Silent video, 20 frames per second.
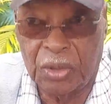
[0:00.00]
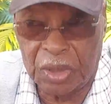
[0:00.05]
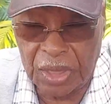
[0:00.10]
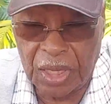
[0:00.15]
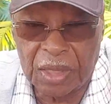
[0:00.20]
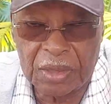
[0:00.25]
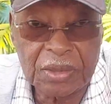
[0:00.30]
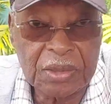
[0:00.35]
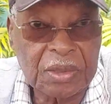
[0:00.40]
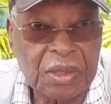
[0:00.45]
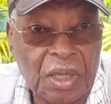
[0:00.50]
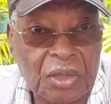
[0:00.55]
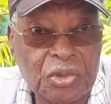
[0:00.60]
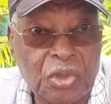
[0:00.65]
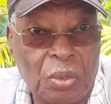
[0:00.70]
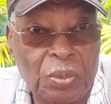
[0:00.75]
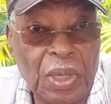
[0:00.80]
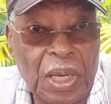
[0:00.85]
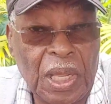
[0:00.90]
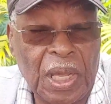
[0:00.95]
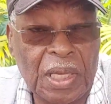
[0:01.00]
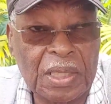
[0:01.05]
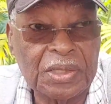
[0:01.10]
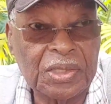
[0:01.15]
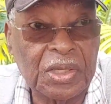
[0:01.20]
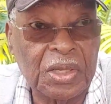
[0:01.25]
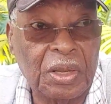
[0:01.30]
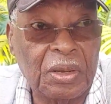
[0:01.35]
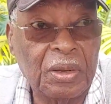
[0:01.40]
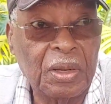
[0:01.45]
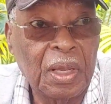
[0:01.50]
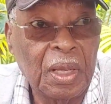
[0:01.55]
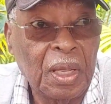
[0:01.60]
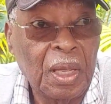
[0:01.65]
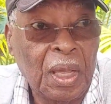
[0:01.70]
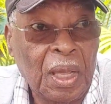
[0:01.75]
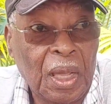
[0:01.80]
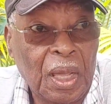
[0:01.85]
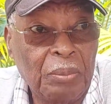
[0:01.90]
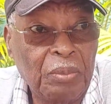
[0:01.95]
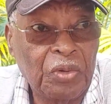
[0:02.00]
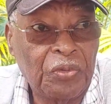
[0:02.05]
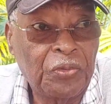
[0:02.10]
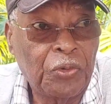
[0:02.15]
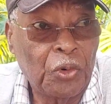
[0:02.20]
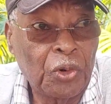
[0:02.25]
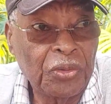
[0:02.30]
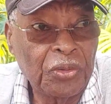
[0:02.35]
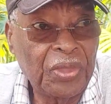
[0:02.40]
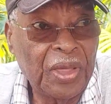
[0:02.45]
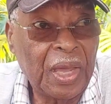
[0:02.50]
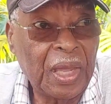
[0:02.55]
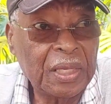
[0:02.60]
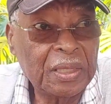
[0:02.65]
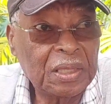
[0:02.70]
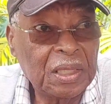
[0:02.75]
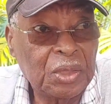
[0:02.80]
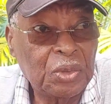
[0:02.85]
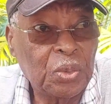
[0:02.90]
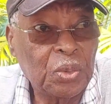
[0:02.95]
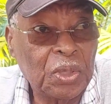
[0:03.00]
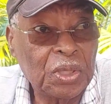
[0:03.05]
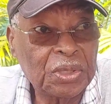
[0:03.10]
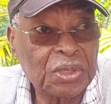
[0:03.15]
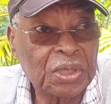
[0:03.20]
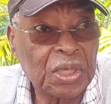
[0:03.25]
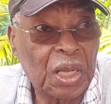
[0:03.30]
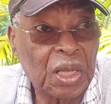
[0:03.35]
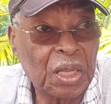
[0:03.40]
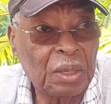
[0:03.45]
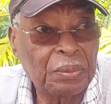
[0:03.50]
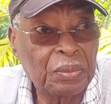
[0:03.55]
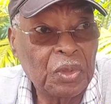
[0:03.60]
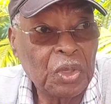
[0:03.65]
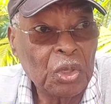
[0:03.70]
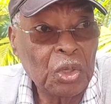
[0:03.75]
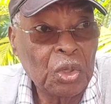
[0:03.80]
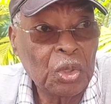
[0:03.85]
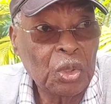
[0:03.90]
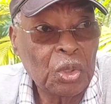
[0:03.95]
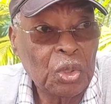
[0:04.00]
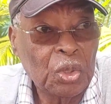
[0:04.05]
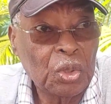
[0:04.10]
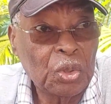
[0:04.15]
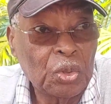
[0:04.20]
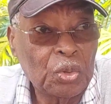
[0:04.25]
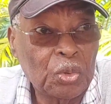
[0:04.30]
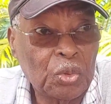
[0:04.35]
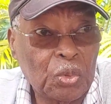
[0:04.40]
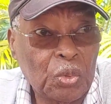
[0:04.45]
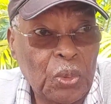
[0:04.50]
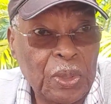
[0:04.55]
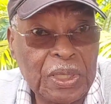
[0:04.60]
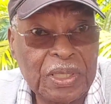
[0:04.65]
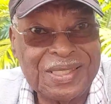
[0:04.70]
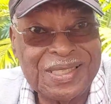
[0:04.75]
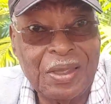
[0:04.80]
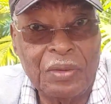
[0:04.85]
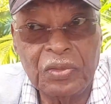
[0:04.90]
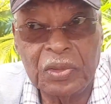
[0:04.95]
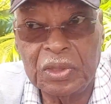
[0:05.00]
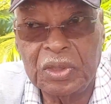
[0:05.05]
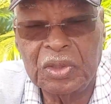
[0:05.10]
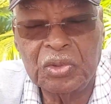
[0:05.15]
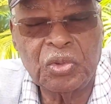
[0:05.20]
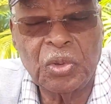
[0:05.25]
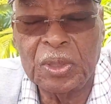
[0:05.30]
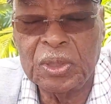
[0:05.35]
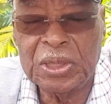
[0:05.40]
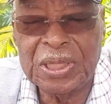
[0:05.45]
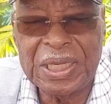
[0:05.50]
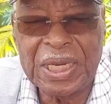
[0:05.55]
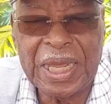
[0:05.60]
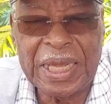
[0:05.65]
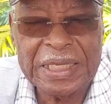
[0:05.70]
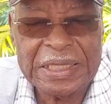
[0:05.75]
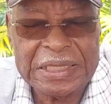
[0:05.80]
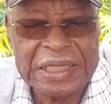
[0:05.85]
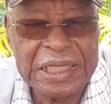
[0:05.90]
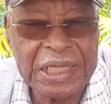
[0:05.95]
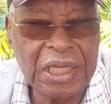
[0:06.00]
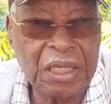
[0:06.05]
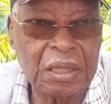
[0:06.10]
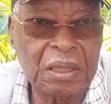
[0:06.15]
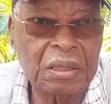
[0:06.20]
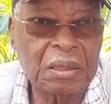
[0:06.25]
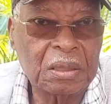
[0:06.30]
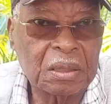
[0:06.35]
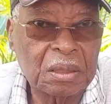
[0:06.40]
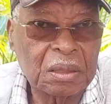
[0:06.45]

Yes, October last year. And before that it was 2019.